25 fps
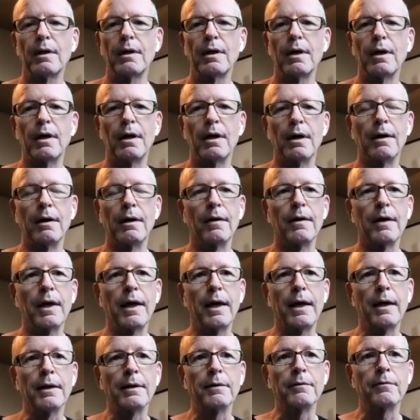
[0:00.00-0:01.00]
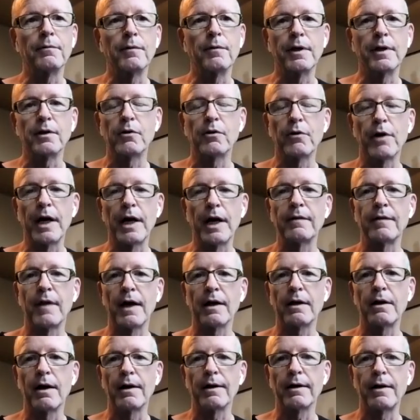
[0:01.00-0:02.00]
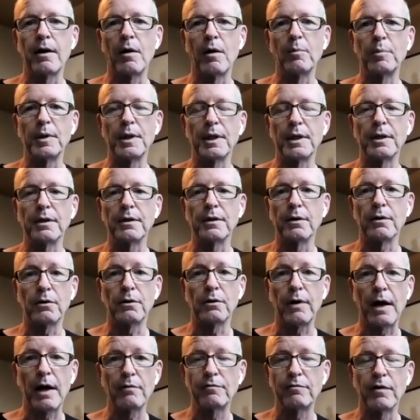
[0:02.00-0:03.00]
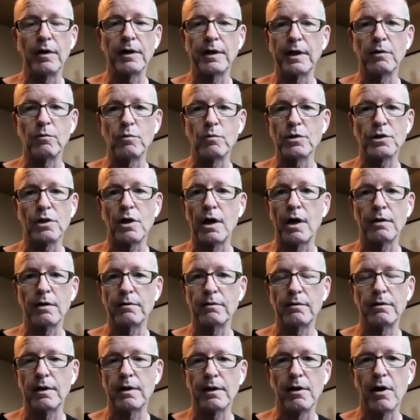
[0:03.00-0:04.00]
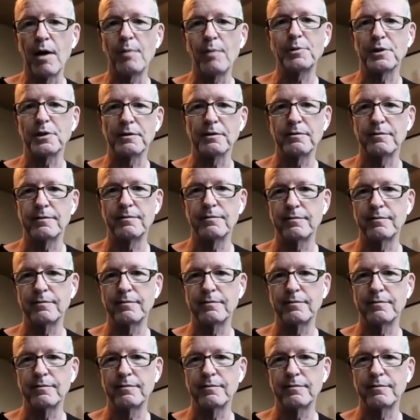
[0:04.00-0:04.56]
And in creating that kind of company, you know, crowdfunding was not an option